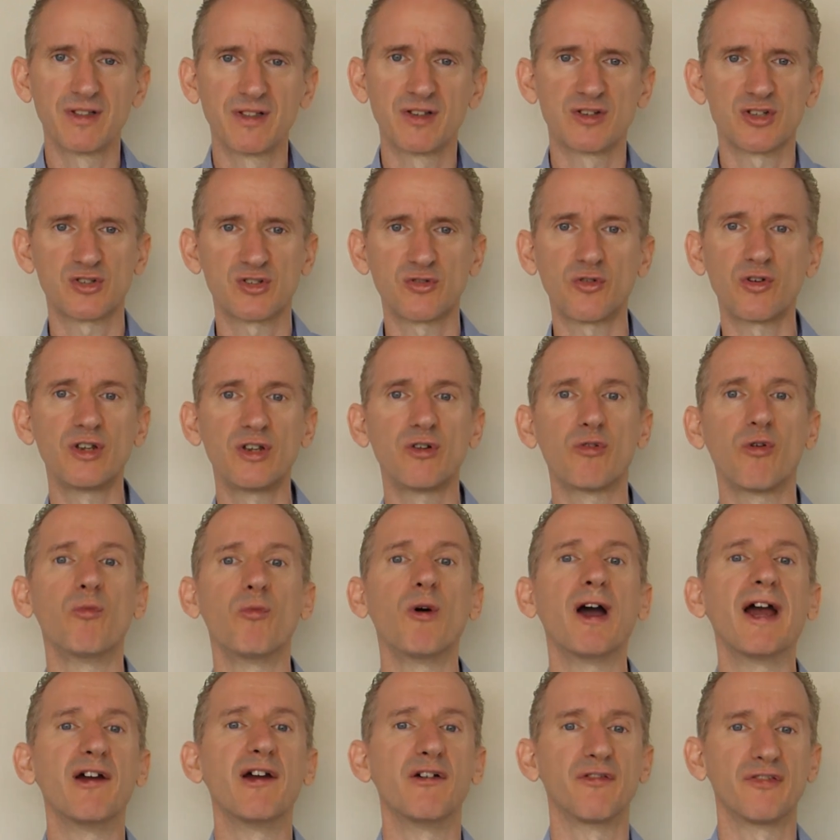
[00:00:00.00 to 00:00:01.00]
Sure, you're
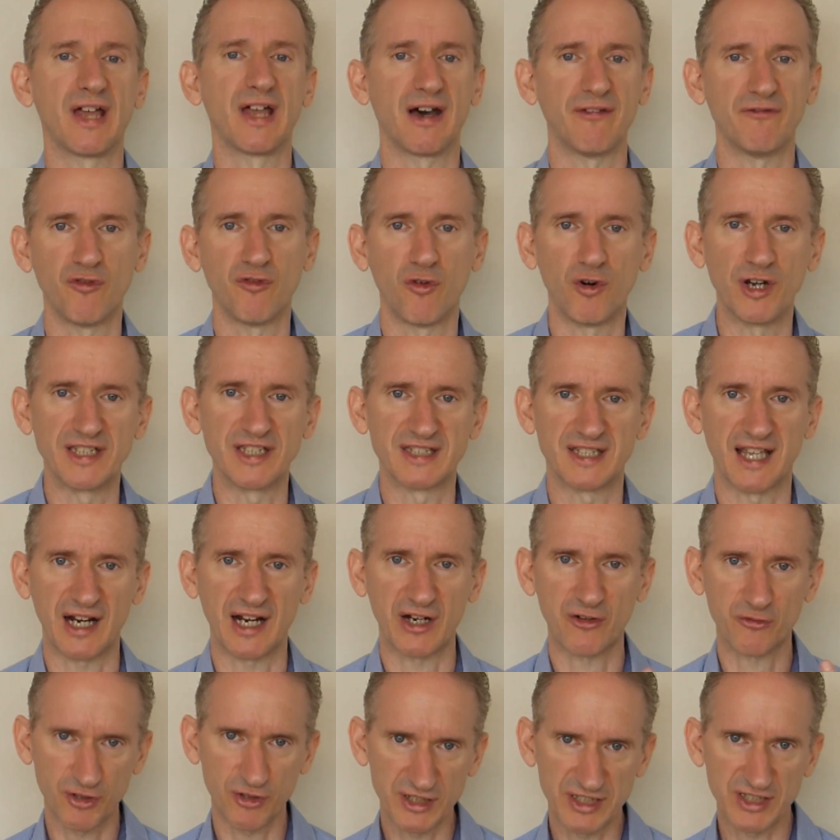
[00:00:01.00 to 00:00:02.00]
aware of that voice, that
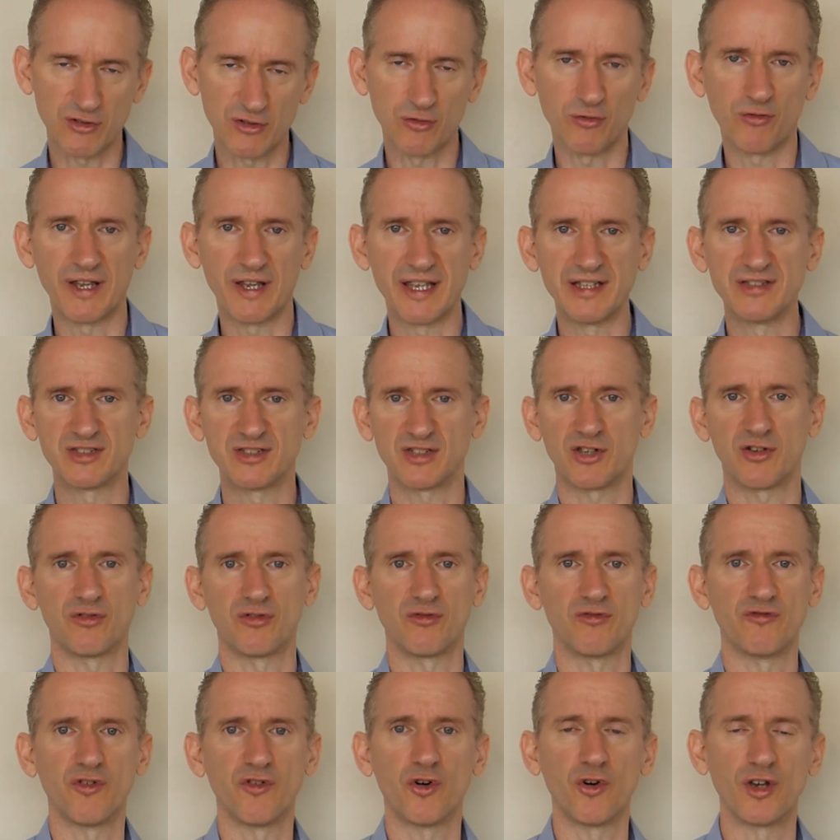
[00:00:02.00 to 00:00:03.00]
critical
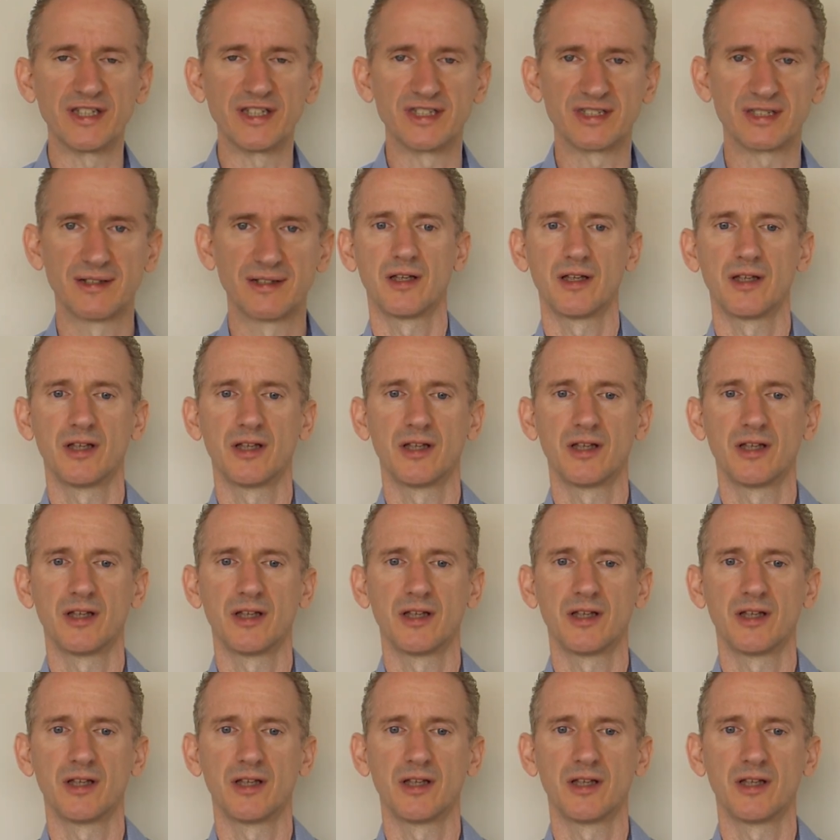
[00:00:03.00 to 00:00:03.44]
internal voice.